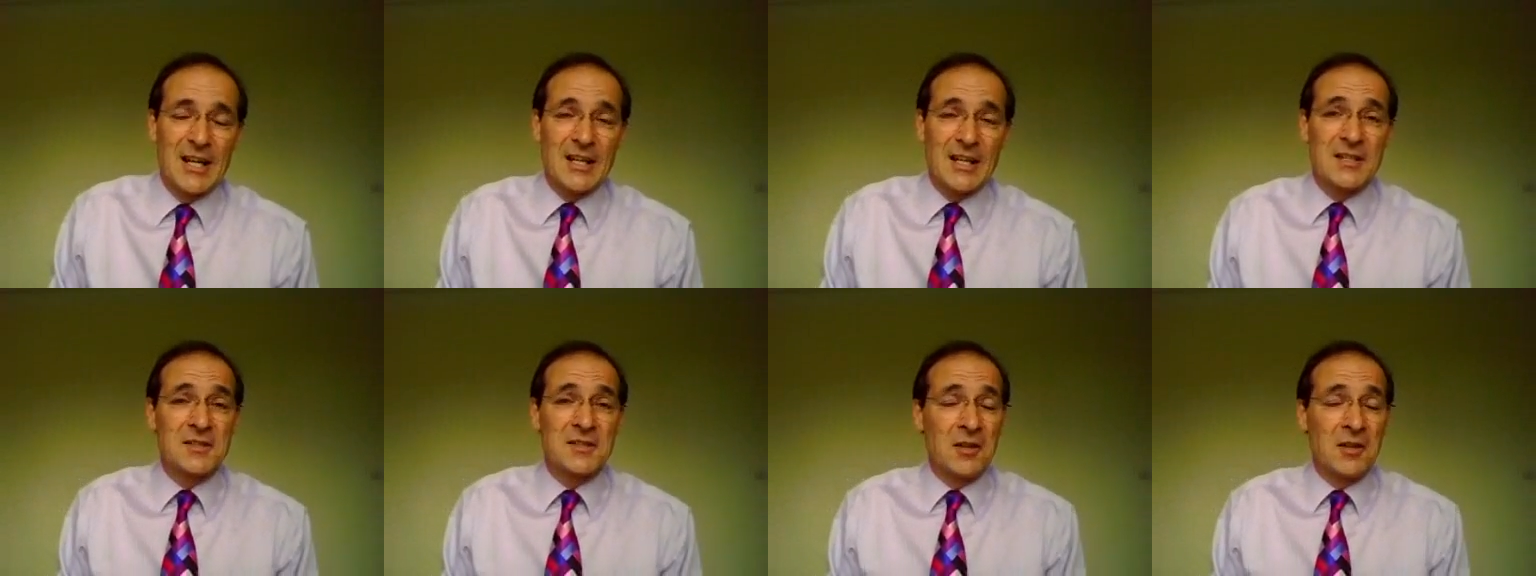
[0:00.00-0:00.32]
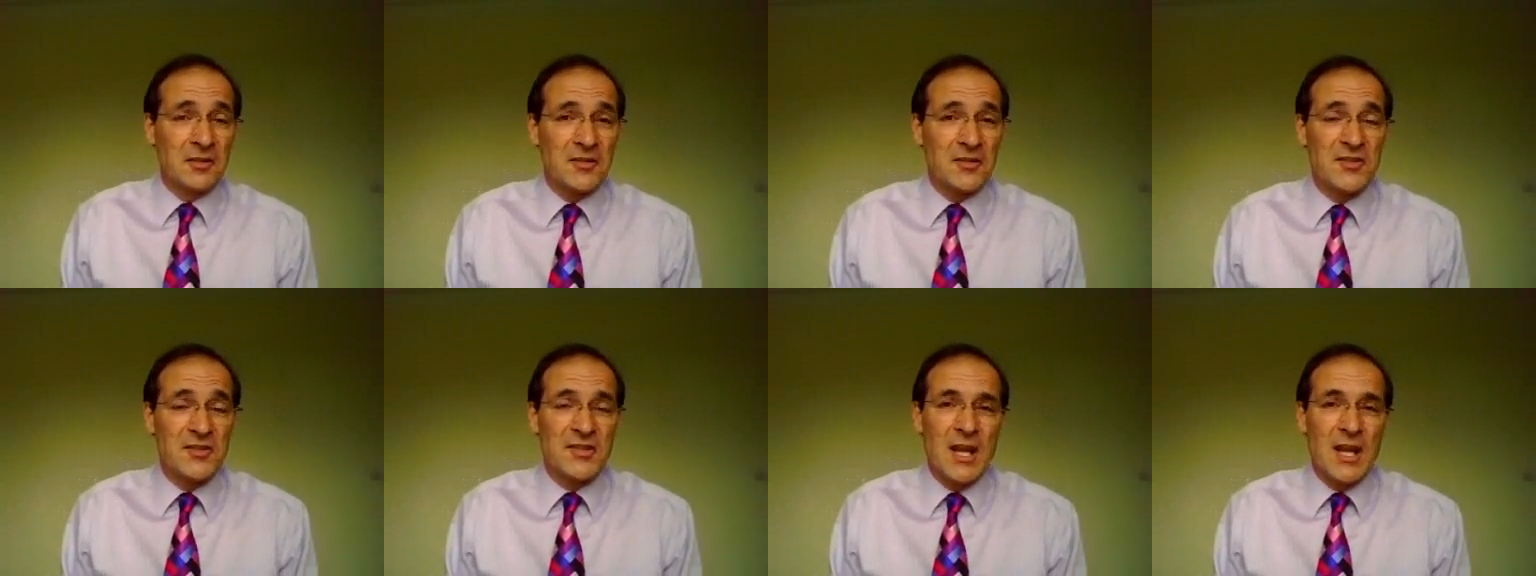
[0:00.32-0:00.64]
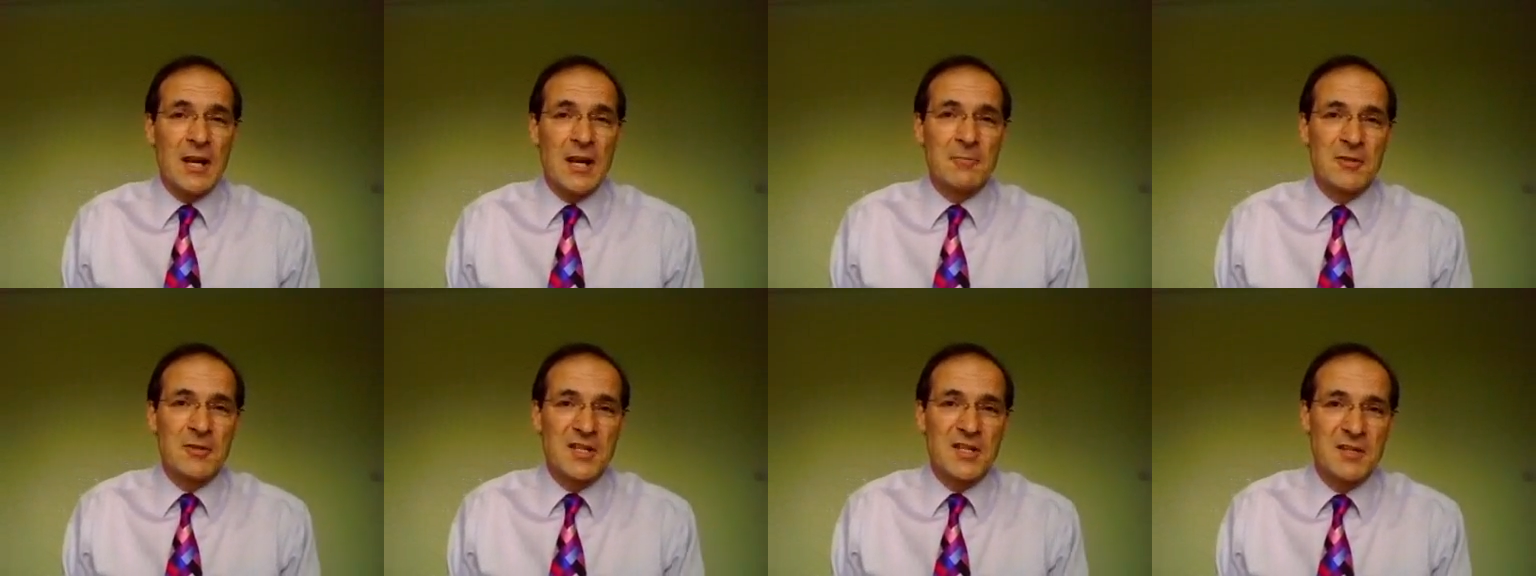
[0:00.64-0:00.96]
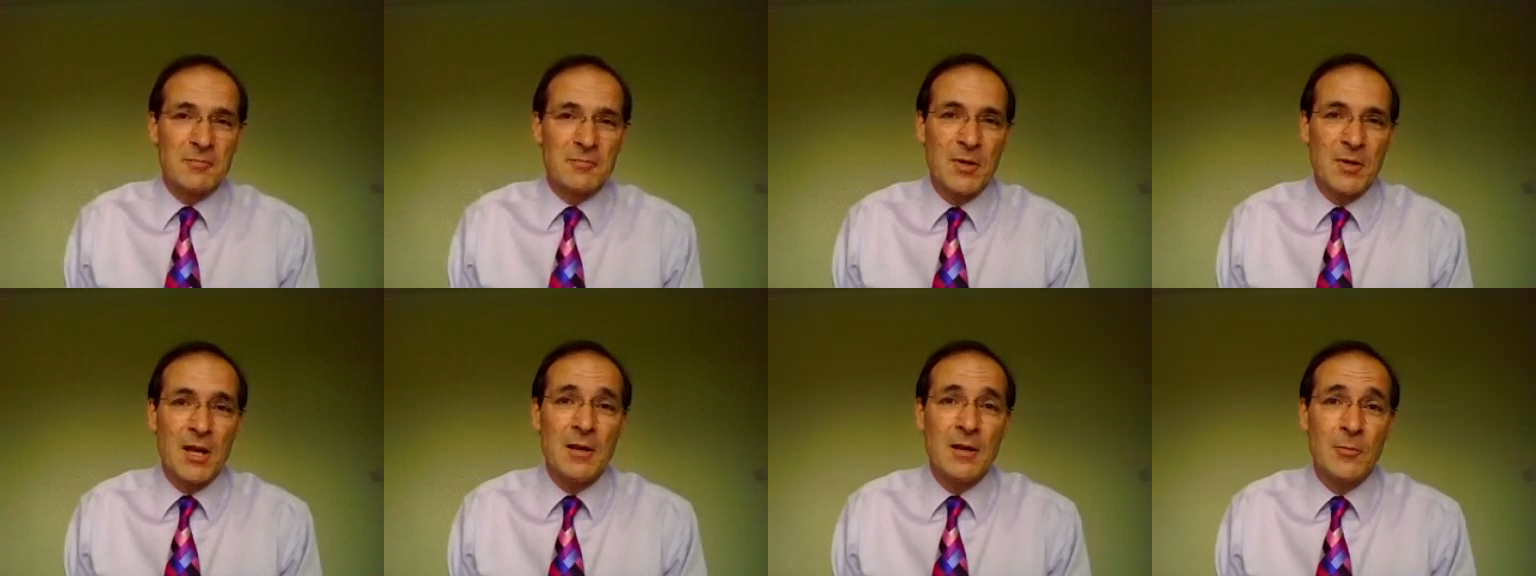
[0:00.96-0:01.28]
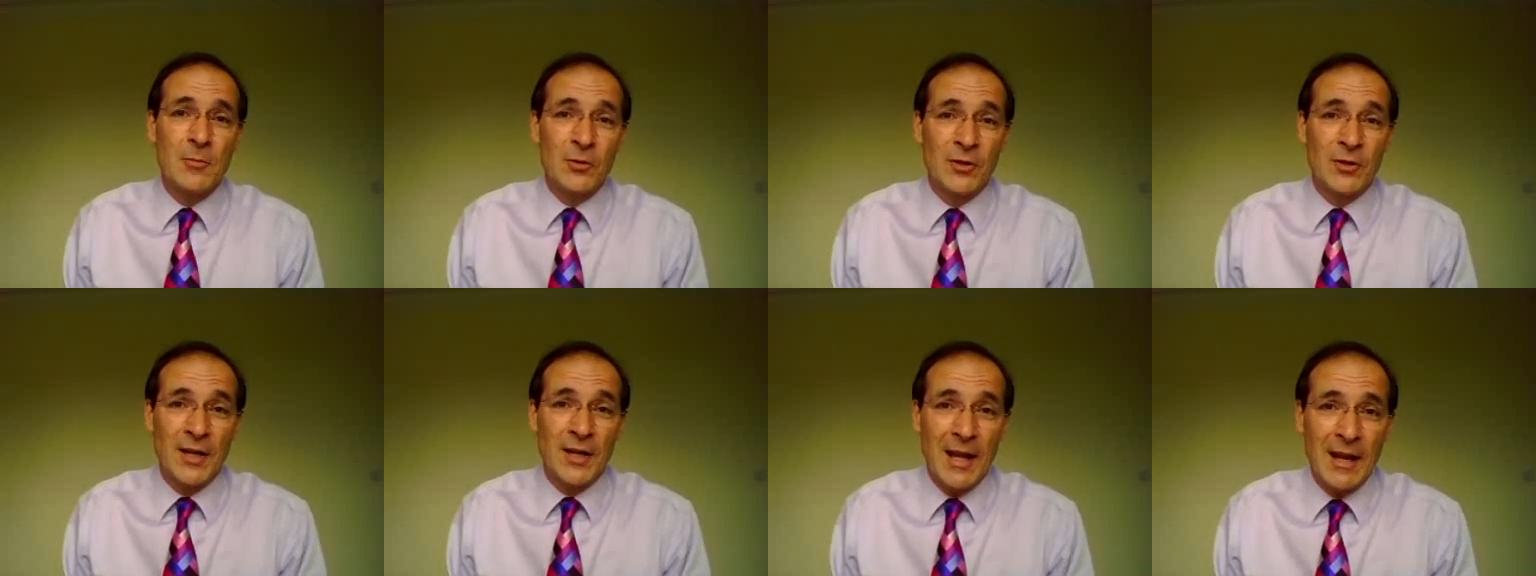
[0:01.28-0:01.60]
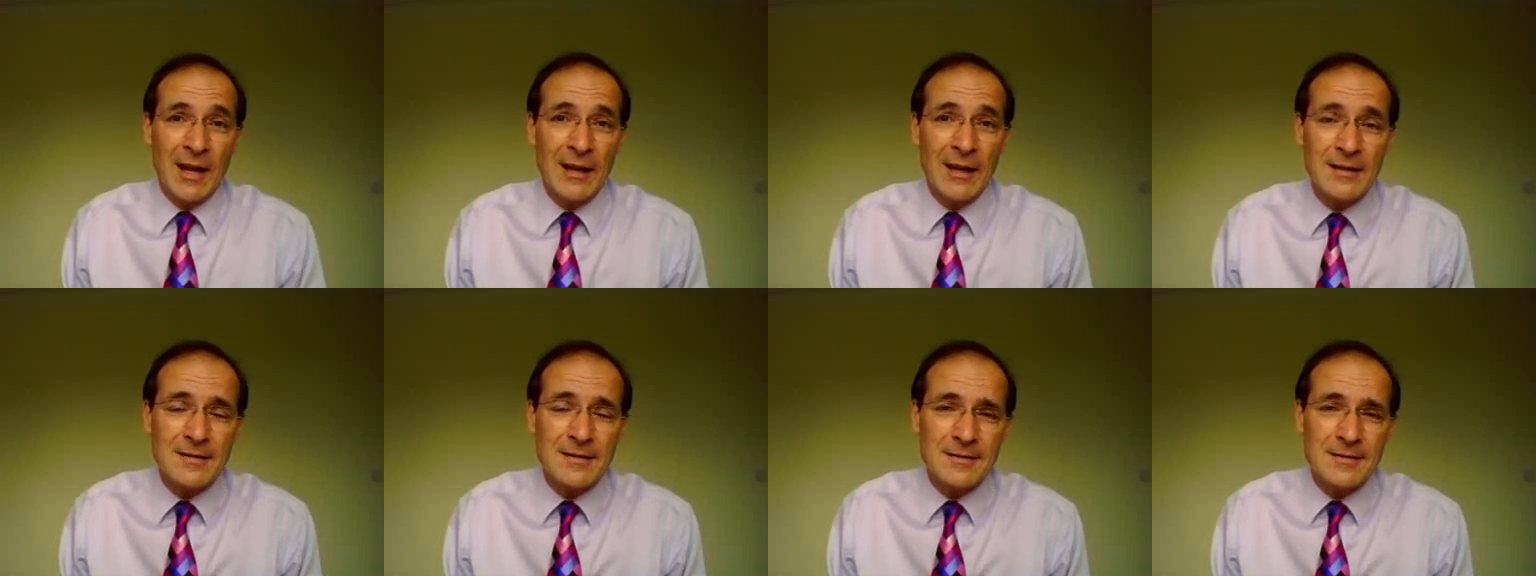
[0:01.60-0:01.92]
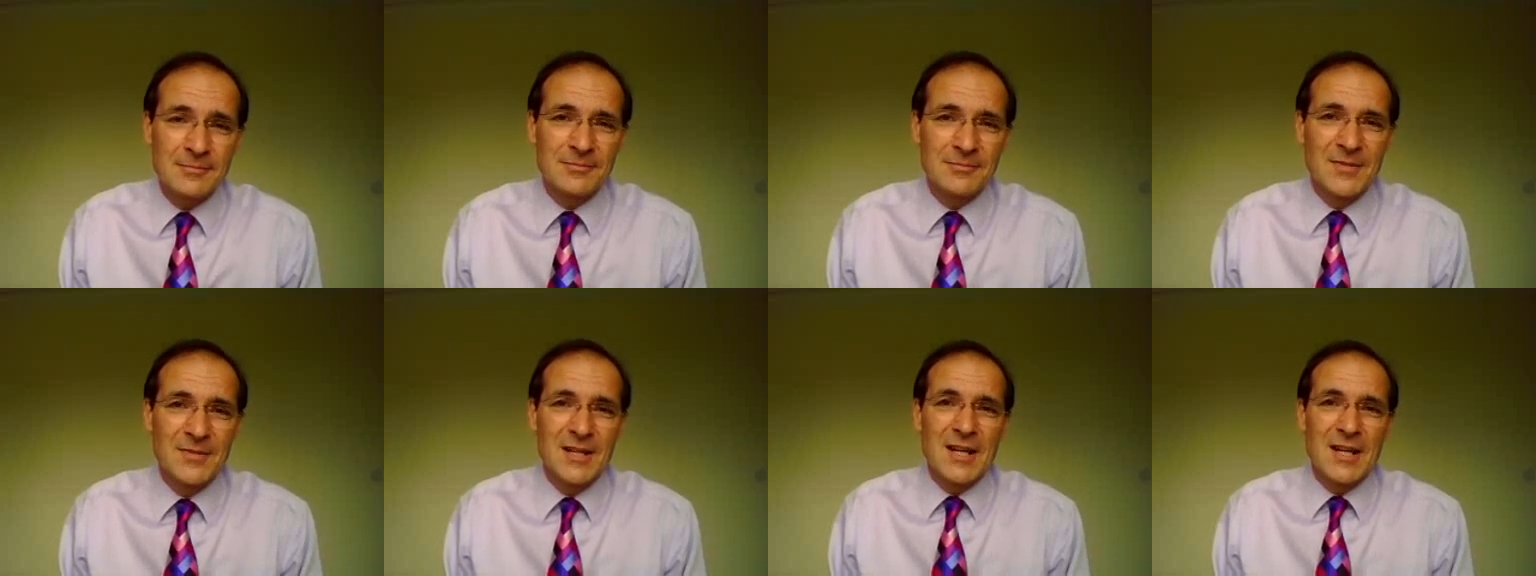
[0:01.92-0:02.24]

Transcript: It's not the same in sperm or in eggs,